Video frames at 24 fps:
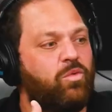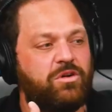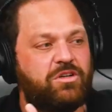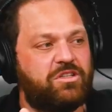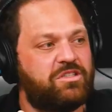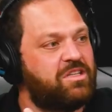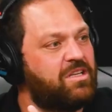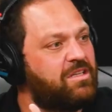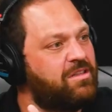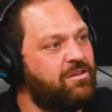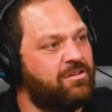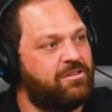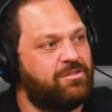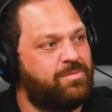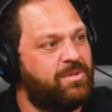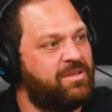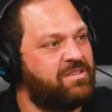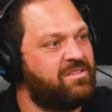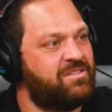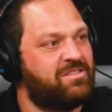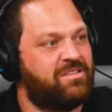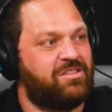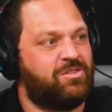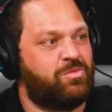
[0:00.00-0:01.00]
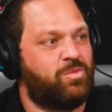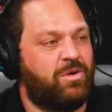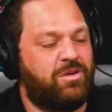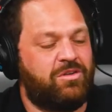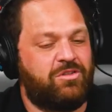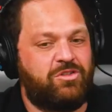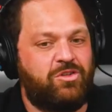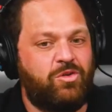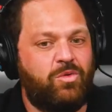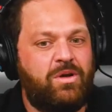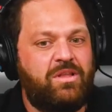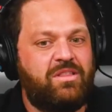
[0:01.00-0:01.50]
we're just in those businesses where
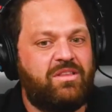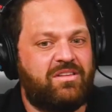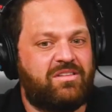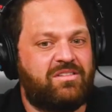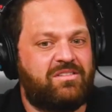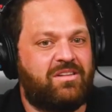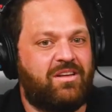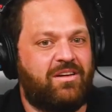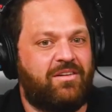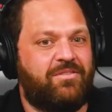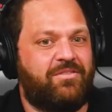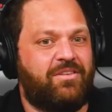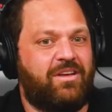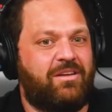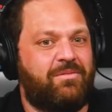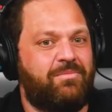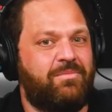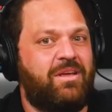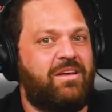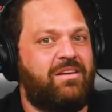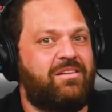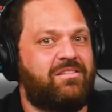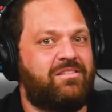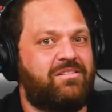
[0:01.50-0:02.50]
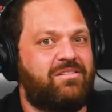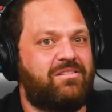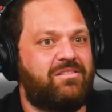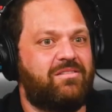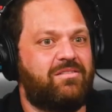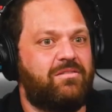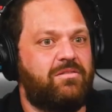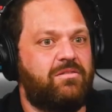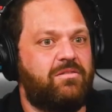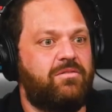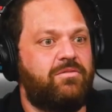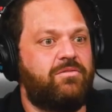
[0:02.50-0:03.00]
doing this stuff like makes
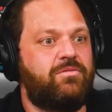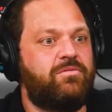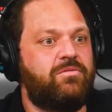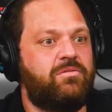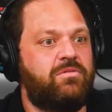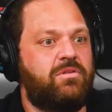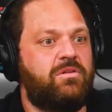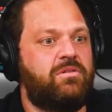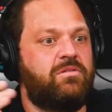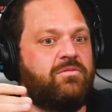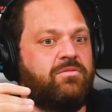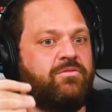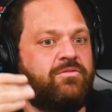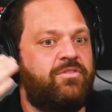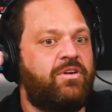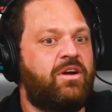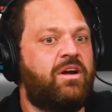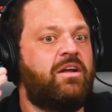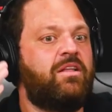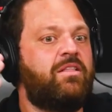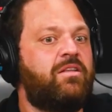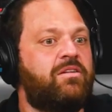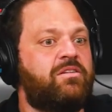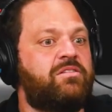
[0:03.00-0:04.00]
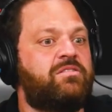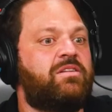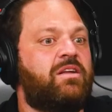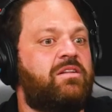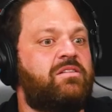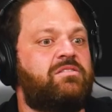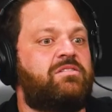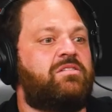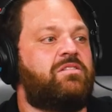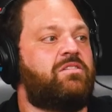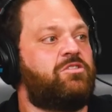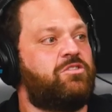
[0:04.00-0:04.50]
very little
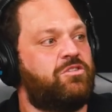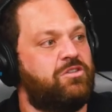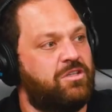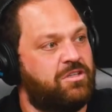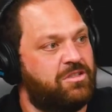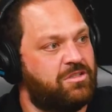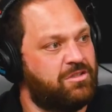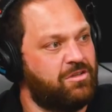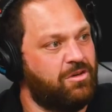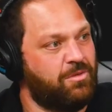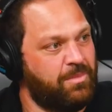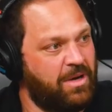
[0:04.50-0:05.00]
sense to the traditional